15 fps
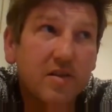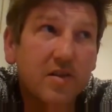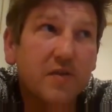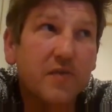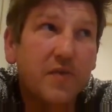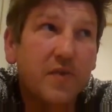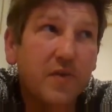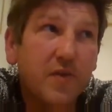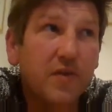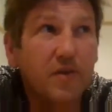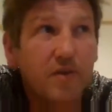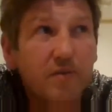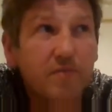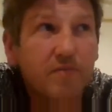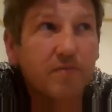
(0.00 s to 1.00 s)
a
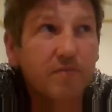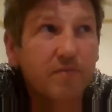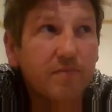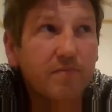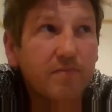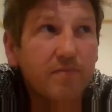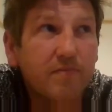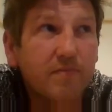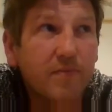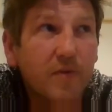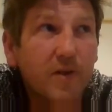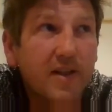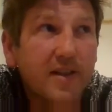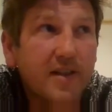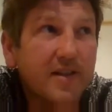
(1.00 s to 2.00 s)
few
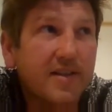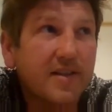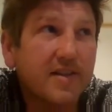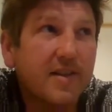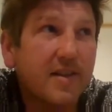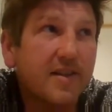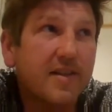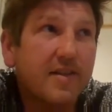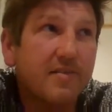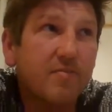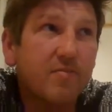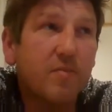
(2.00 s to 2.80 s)
varieties that